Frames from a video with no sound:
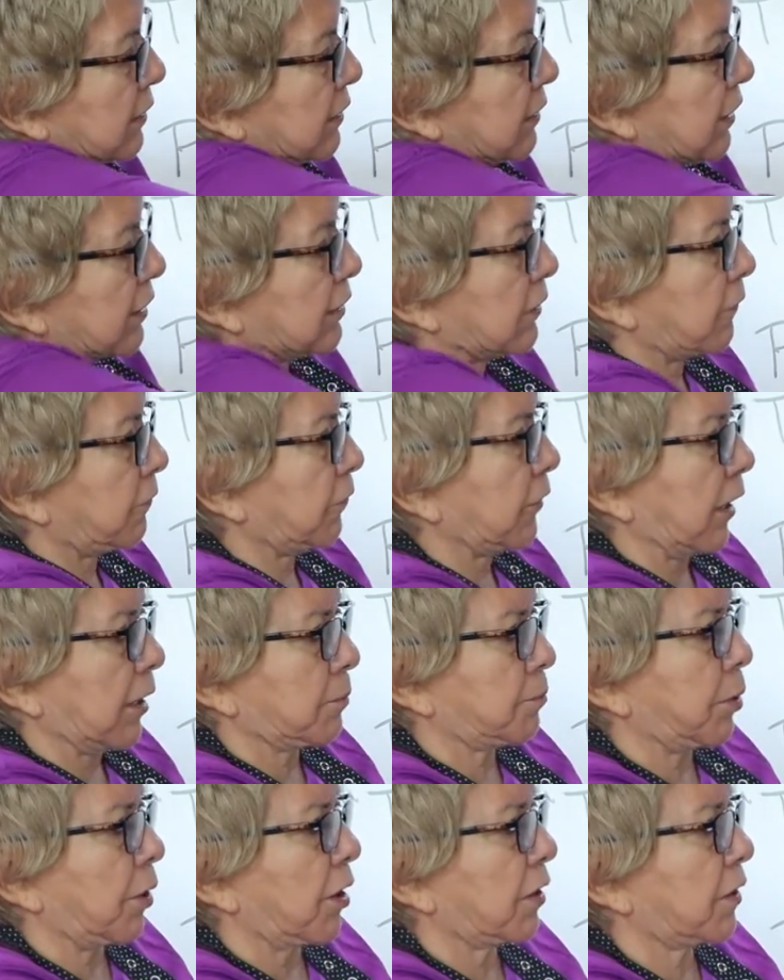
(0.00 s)
than the
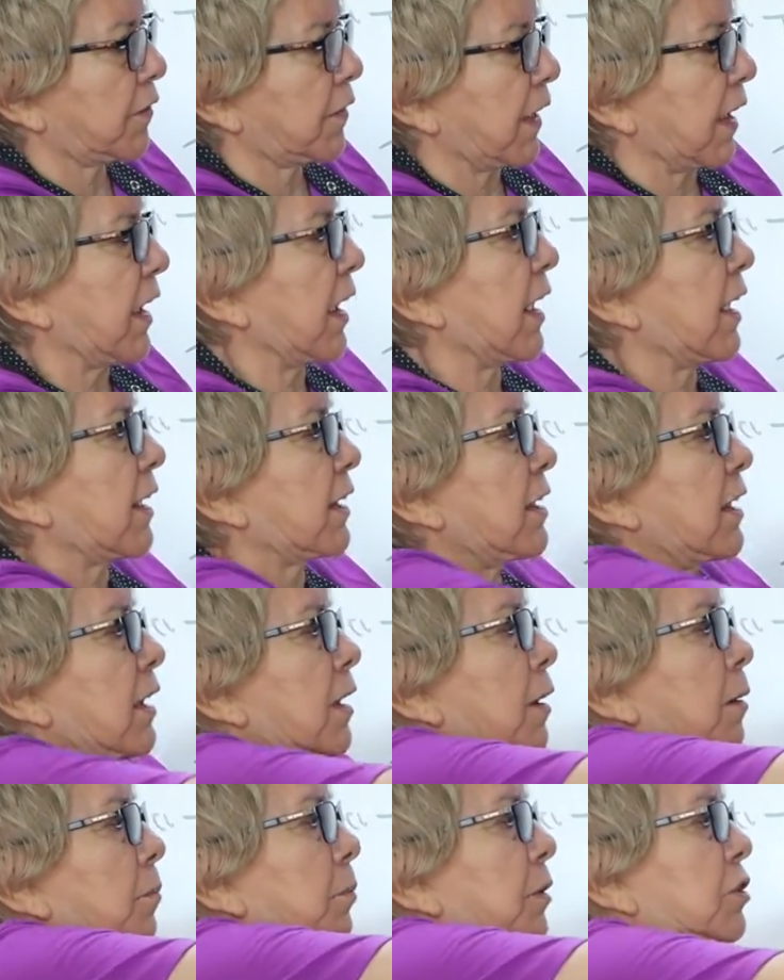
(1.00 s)
flat part of the head,
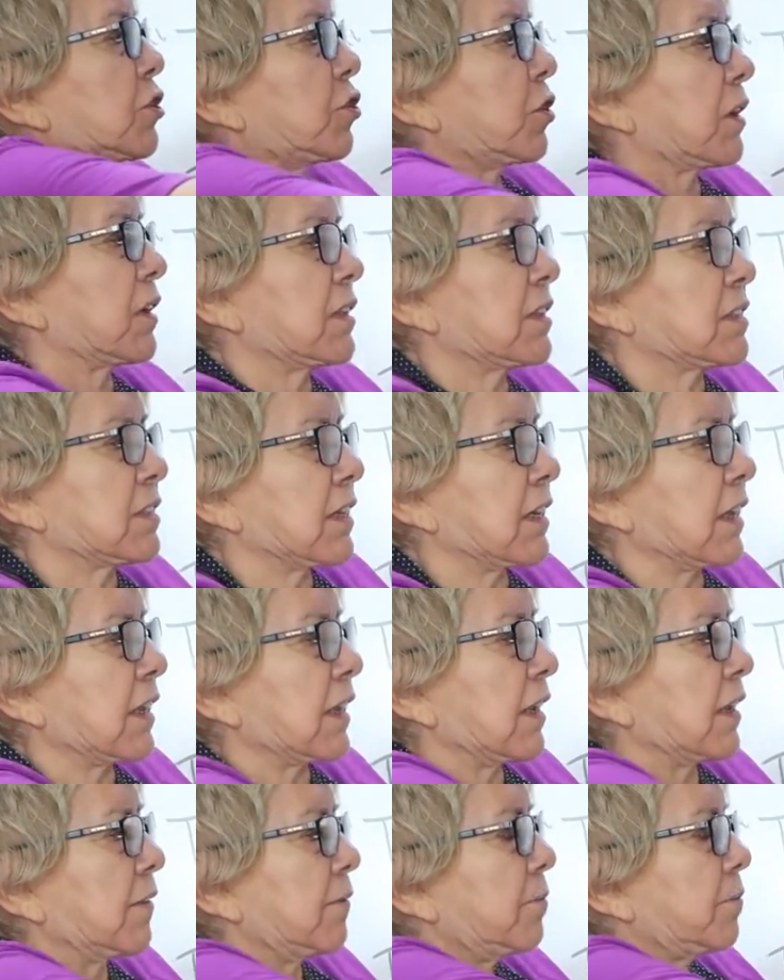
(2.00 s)
but you can
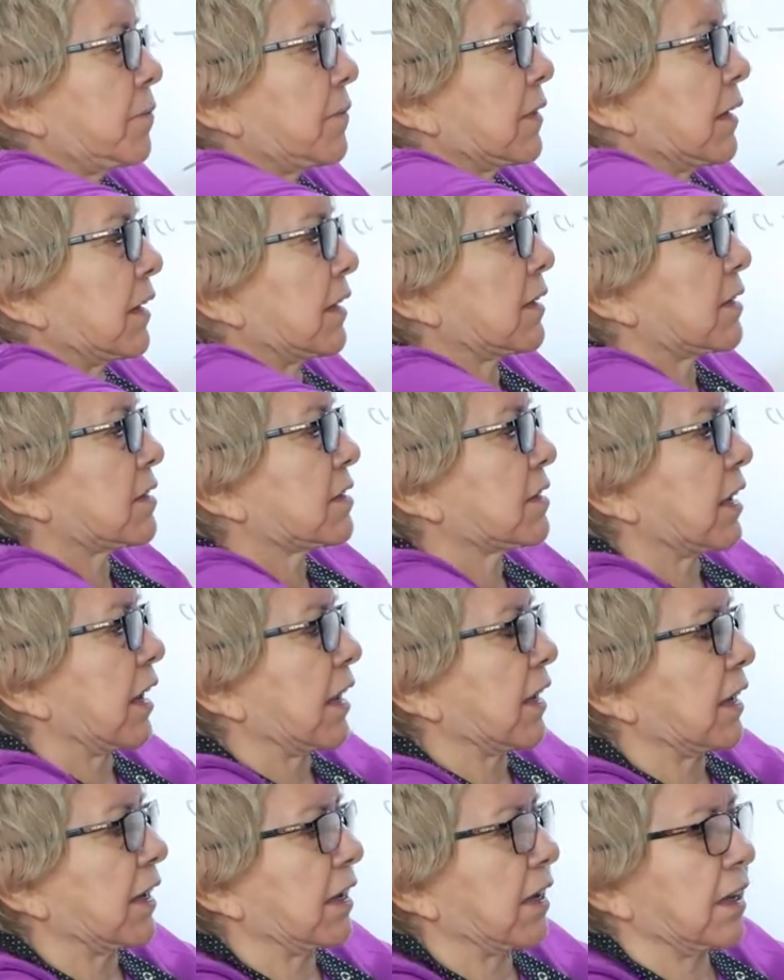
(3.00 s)
see that it's
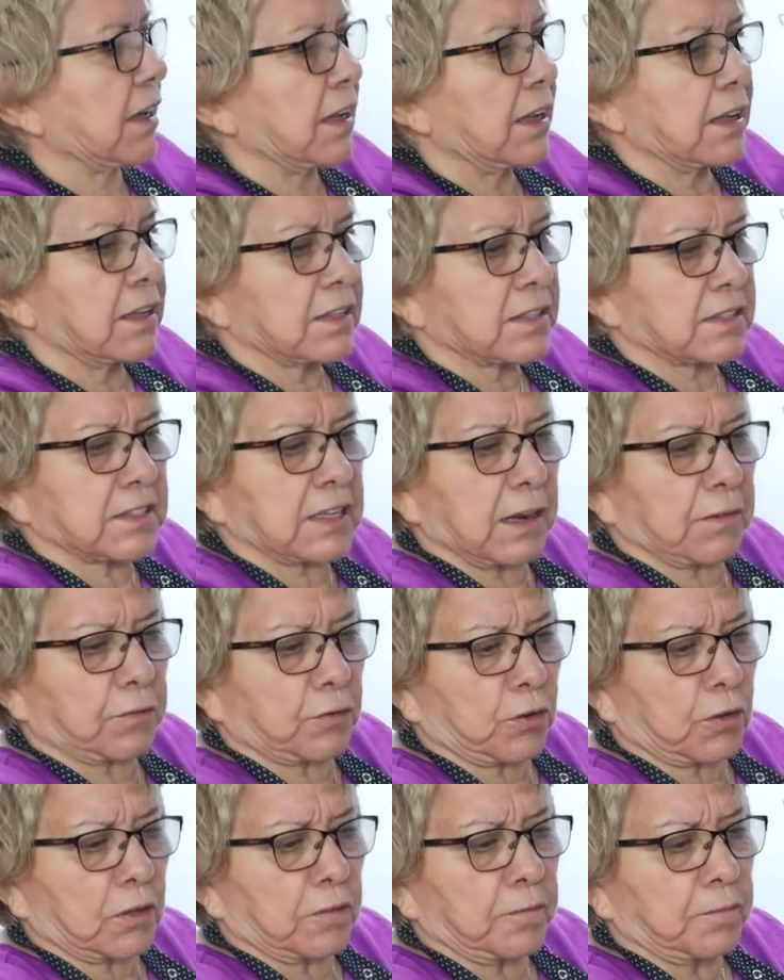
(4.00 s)
taking
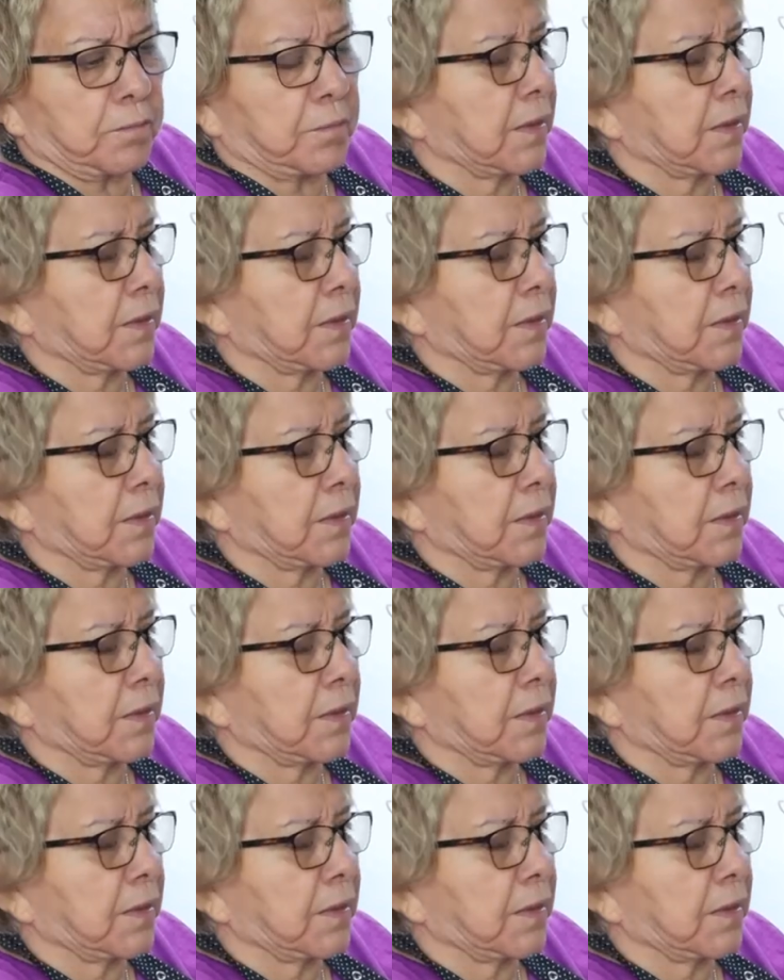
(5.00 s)
several.